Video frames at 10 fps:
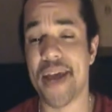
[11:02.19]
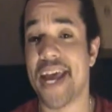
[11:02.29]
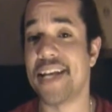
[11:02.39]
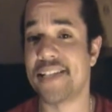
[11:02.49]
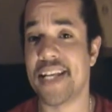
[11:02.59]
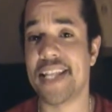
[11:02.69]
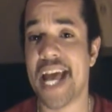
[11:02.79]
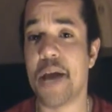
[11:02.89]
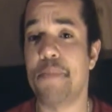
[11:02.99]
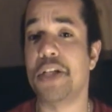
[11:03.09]
pissed that they
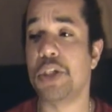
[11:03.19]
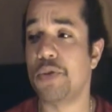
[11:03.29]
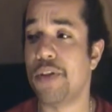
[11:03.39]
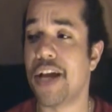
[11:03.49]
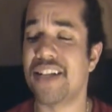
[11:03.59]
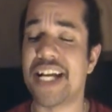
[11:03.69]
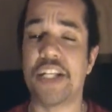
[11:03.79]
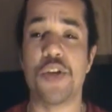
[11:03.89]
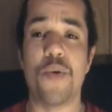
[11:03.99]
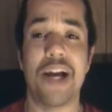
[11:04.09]
had Big Show do that, because
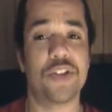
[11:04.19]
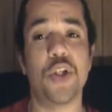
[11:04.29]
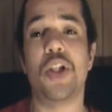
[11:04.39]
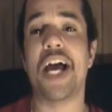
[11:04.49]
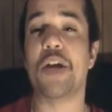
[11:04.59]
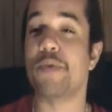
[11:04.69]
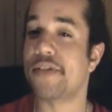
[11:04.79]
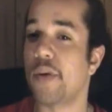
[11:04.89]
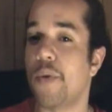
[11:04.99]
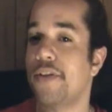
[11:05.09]
I do actually like
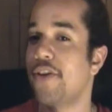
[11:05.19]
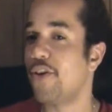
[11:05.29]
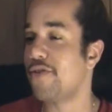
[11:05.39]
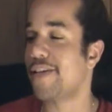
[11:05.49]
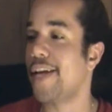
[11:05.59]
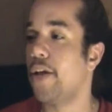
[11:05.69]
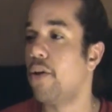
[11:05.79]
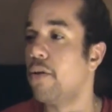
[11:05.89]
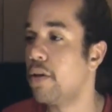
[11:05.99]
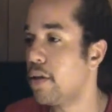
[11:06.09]
when someone turns
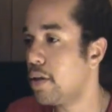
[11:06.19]
heel.